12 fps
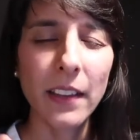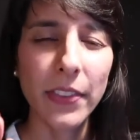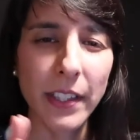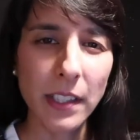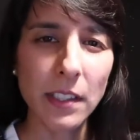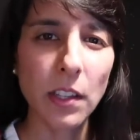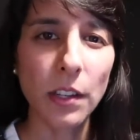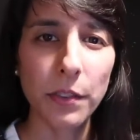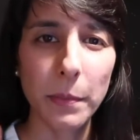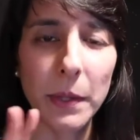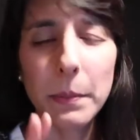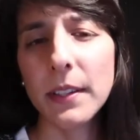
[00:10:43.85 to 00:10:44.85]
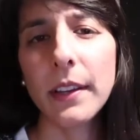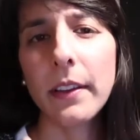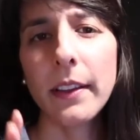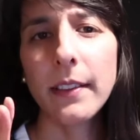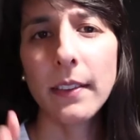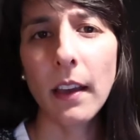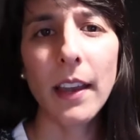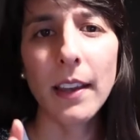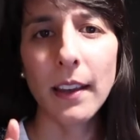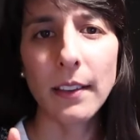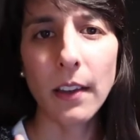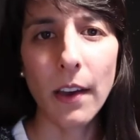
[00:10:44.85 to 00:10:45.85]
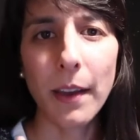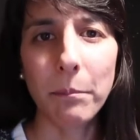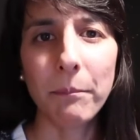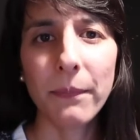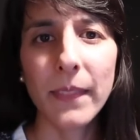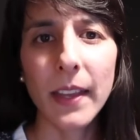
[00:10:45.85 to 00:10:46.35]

This is going to be a particularly psychic time.